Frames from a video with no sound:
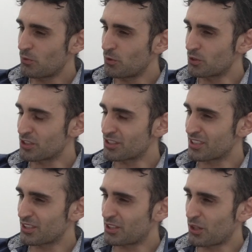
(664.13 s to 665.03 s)
will
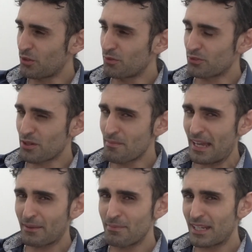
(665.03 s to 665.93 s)
just go for a
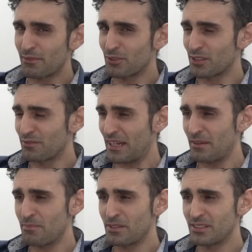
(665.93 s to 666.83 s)
Mac Mini for
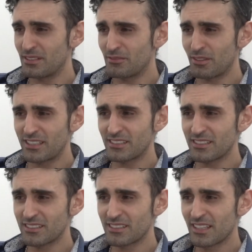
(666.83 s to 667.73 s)
development
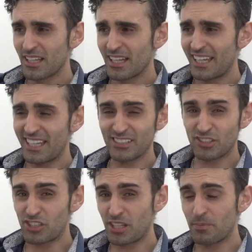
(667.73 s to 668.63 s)
reasons. It is
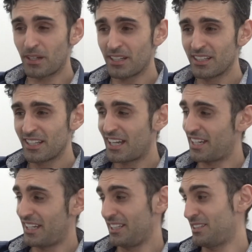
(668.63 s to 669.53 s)
cheaper
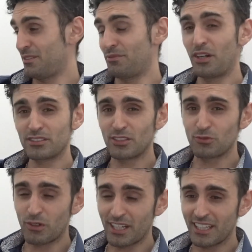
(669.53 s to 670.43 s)
and it's the fastest
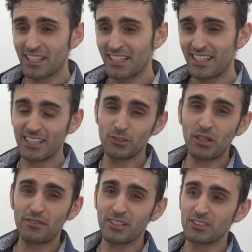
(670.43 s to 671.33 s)
running, and I do
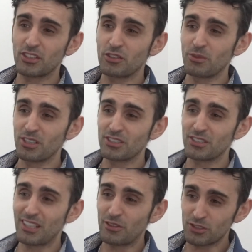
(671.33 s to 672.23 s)
have an external monitor
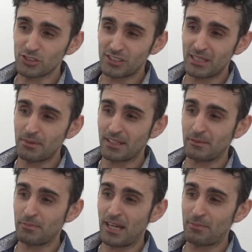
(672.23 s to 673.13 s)
that I'll just
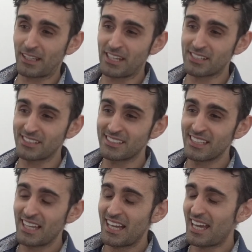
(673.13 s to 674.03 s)
debug my applications,
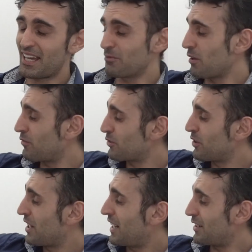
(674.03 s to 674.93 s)
and whether
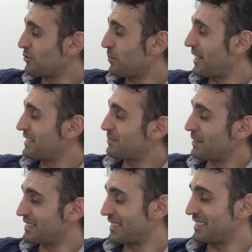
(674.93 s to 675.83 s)
I'd replace my
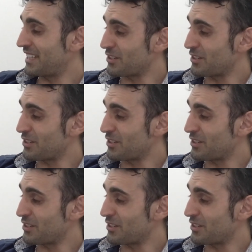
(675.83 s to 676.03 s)
sixteen